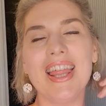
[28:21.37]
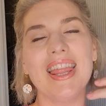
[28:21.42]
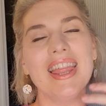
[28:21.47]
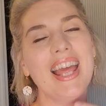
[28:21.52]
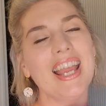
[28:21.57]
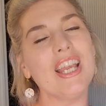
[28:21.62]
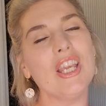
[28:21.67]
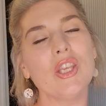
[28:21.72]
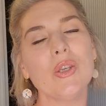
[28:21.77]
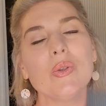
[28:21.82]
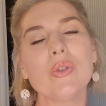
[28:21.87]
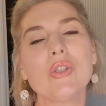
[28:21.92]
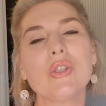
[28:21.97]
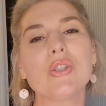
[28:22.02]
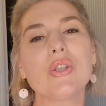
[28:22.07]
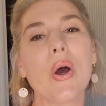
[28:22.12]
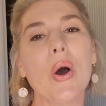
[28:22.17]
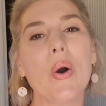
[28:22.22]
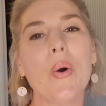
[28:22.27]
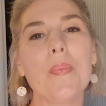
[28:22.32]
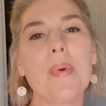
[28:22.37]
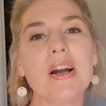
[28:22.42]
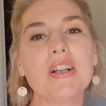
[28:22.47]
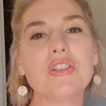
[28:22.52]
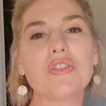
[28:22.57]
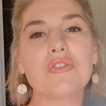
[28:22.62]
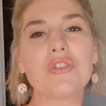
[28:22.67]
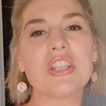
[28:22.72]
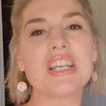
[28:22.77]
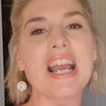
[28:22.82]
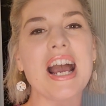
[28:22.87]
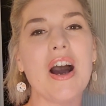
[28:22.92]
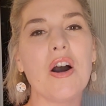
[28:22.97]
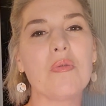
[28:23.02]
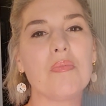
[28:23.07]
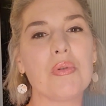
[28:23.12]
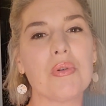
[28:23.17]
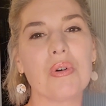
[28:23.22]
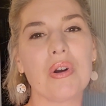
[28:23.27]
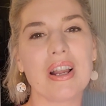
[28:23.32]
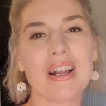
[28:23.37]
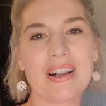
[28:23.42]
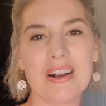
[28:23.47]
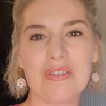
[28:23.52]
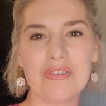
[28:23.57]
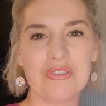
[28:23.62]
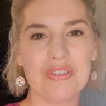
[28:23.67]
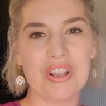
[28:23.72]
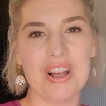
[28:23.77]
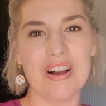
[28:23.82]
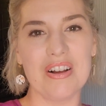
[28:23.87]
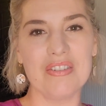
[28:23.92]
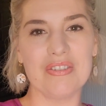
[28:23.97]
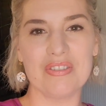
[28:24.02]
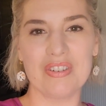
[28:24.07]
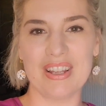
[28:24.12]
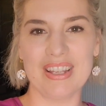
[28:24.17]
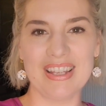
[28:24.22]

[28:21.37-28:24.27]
thank you so much for the outpouring of love